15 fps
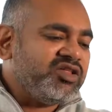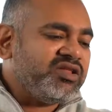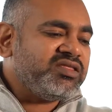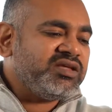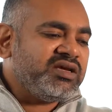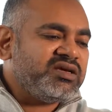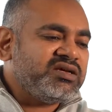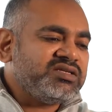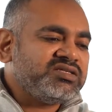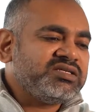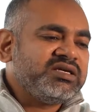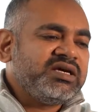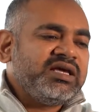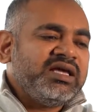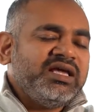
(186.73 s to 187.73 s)
the thing is,
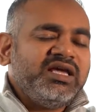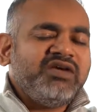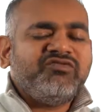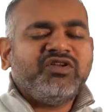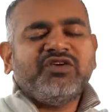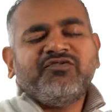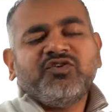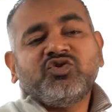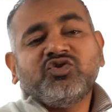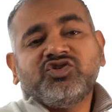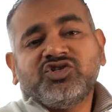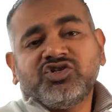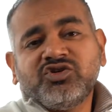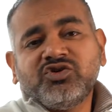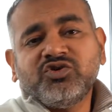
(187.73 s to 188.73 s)
even if you
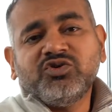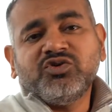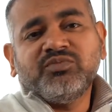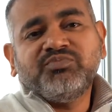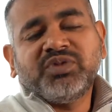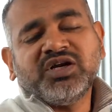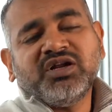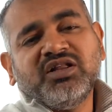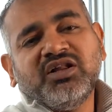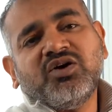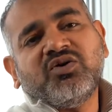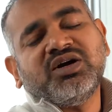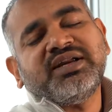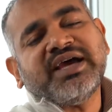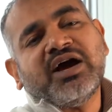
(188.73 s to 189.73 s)
do put a
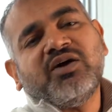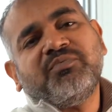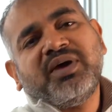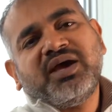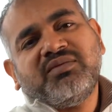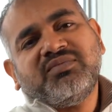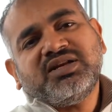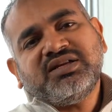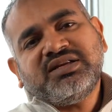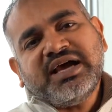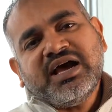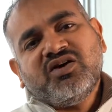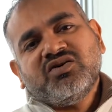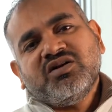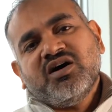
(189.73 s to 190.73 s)
lower down payment
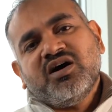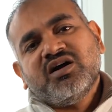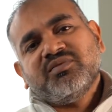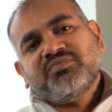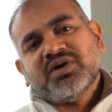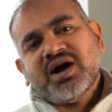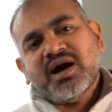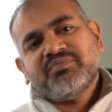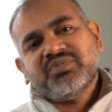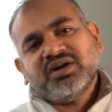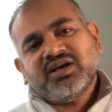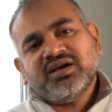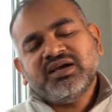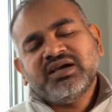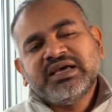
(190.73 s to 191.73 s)
down on a
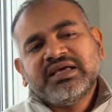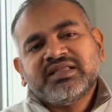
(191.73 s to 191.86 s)
property,